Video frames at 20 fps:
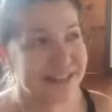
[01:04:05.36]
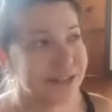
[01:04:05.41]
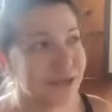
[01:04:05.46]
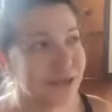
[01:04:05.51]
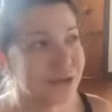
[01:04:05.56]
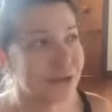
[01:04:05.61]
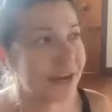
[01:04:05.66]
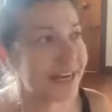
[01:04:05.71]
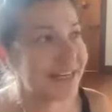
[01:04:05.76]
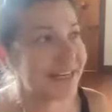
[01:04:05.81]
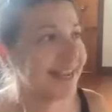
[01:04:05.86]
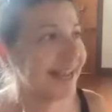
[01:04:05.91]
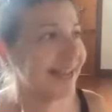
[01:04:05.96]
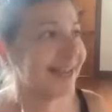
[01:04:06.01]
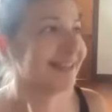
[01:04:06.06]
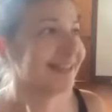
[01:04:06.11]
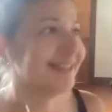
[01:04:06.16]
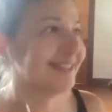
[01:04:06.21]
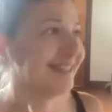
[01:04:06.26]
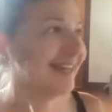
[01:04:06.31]
these great
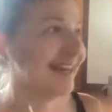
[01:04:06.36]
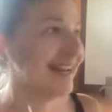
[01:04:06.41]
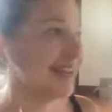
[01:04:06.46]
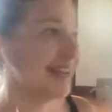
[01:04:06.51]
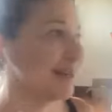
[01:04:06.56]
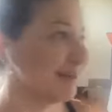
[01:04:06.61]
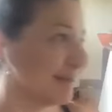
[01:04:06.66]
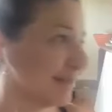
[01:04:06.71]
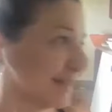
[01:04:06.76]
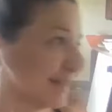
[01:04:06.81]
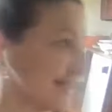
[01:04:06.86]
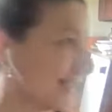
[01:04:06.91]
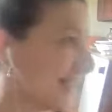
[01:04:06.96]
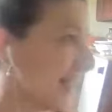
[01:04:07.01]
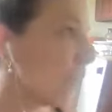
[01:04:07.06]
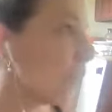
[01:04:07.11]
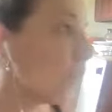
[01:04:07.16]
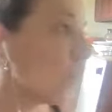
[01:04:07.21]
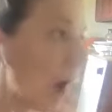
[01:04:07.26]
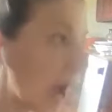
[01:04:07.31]
talented animals.
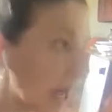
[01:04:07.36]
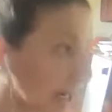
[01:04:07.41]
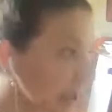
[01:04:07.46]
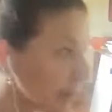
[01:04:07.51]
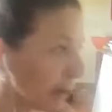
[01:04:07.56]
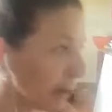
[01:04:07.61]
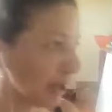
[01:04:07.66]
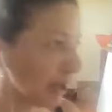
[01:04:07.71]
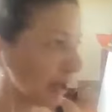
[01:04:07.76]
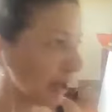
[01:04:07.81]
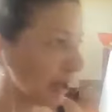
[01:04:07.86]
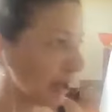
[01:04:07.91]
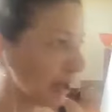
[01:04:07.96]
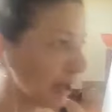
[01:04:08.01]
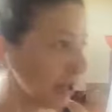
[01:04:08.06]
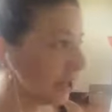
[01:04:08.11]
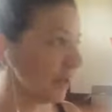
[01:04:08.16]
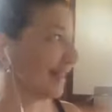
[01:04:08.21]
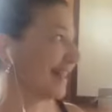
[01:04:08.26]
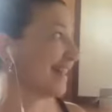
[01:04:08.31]
They want to
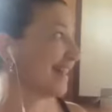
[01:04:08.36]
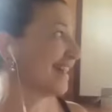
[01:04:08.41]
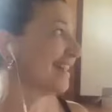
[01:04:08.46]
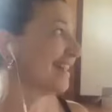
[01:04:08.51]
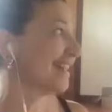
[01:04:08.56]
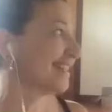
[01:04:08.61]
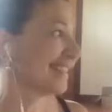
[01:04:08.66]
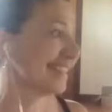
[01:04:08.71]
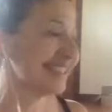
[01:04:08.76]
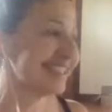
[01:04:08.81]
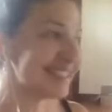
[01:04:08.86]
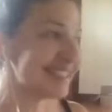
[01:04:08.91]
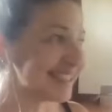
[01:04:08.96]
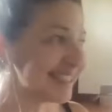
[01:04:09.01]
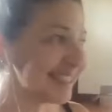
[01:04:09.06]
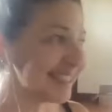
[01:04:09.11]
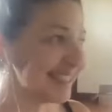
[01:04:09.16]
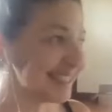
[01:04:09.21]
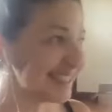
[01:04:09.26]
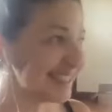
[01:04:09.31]
partner with us.
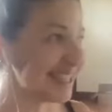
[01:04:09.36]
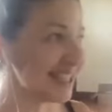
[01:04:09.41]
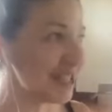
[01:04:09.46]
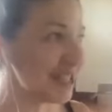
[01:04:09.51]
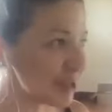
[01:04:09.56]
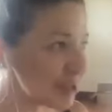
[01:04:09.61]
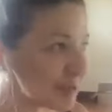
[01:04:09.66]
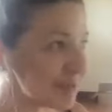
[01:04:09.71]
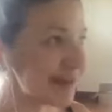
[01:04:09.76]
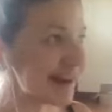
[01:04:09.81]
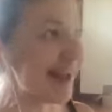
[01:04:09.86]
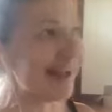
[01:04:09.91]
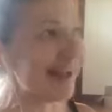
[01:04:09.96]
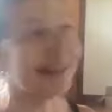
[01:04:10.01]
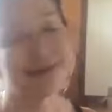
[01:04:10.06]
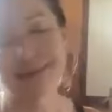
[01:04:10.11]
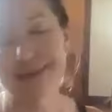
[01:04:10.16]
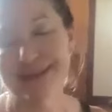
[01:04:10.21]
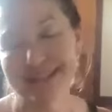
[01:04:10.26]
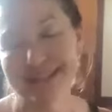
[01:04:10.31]
It's the human
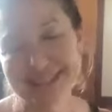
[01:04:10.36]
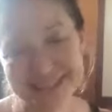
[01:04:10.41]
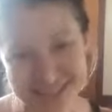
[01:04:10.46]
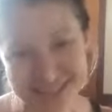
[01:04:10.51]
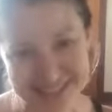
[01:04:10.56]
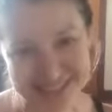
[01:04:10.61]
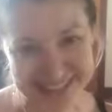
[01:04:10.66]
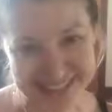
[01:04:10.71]
element